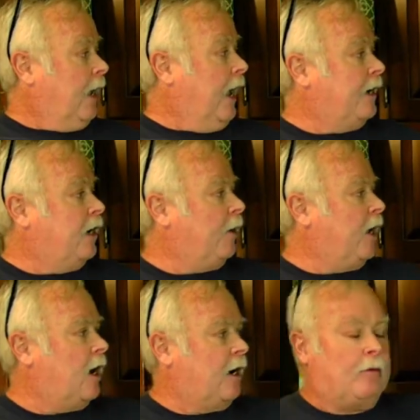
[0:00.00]
And here we
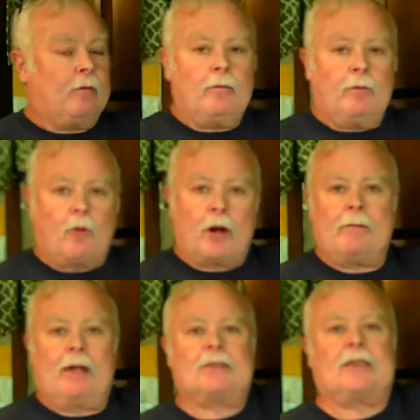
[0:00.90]
are. 40
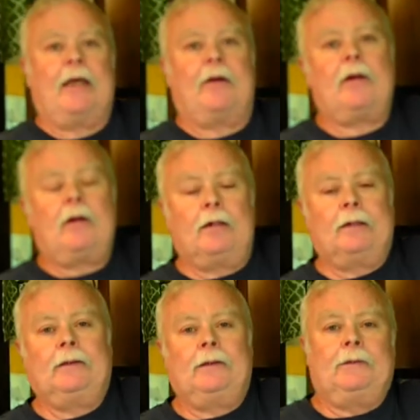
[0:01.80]
minutes later.
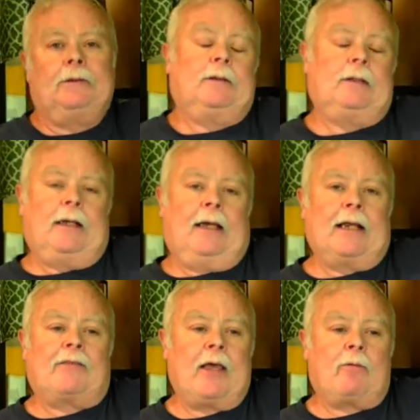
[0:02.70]
And I
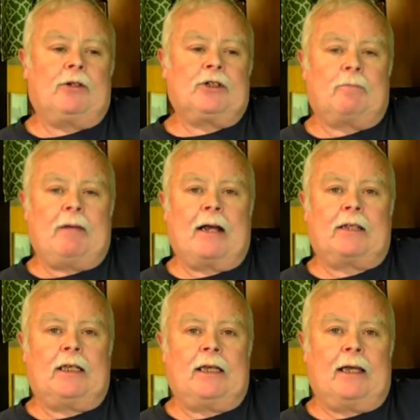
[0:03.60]
think we're just about at
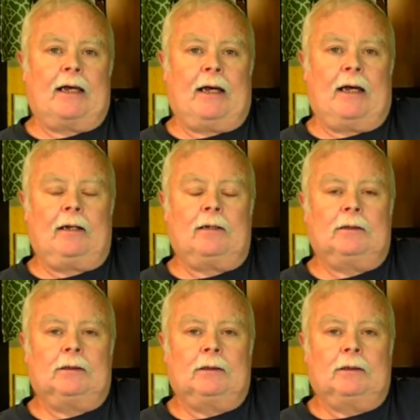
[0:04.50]
the,
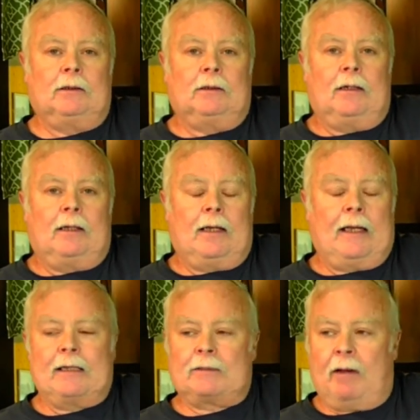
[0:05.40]

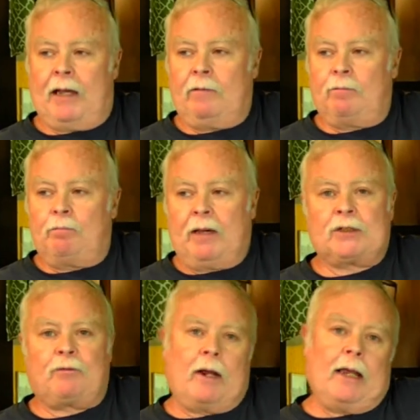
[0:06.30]
as my
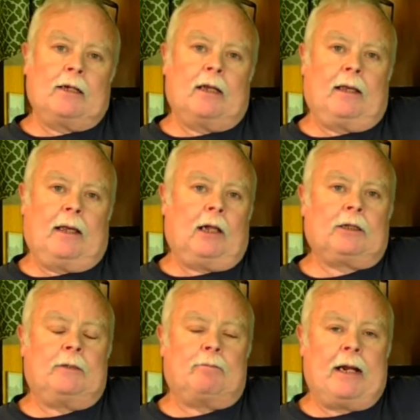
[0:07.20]
best friend
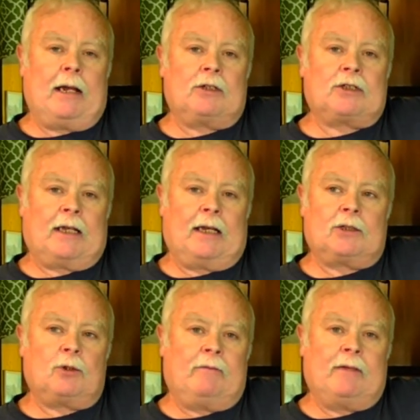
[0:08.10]
Alton Brown
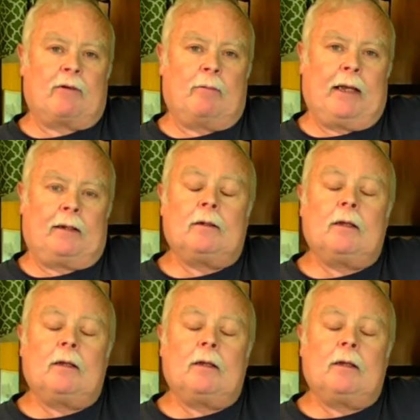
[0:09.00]
says, who I've never met,